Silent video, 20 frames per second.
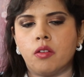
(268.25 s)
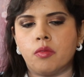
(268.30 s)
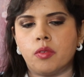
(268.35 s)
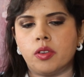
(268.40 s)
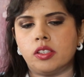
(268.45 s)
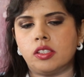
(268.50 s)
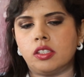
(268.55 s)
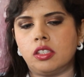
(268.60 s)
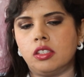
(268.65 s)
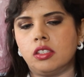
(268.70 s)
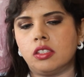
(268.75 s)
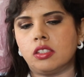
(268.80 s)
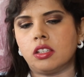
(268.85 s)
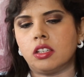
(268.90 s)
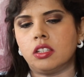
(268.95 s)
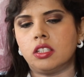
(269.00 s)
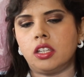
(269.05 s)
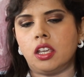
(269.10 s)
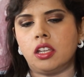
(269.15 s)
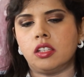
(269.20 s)
Essence
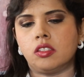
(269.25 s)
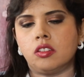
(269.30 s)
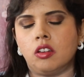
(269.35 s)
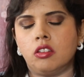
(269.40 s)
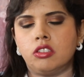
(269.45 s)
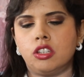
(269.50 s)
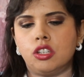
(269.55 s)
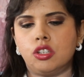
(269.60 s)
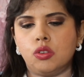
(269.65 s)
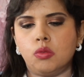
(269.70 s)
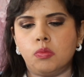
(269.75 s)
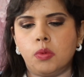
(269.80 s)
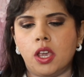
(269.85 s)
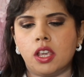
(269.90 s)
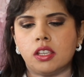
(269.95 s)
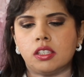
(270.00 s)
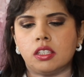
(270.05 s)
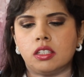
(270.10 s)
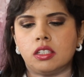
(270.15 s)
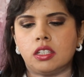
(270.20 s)
contains ninety-two
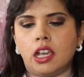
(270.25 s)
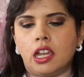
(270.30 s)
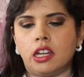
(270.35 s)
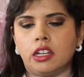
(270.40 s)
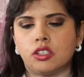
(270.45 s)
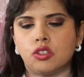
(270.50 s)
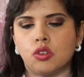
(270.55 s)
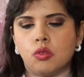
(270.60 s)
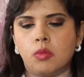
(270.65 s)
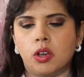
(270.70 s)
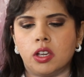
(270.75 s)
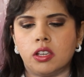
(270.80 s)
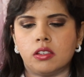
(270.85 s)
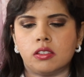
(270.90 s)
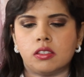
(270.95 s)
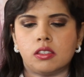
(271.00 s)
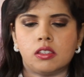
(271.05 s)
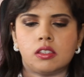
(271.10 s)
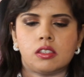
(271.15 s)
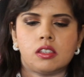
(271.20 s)
percent
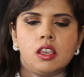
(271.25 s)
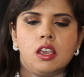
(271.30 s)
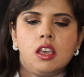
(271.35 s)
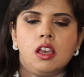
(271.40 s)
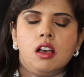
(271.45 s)
galactomyces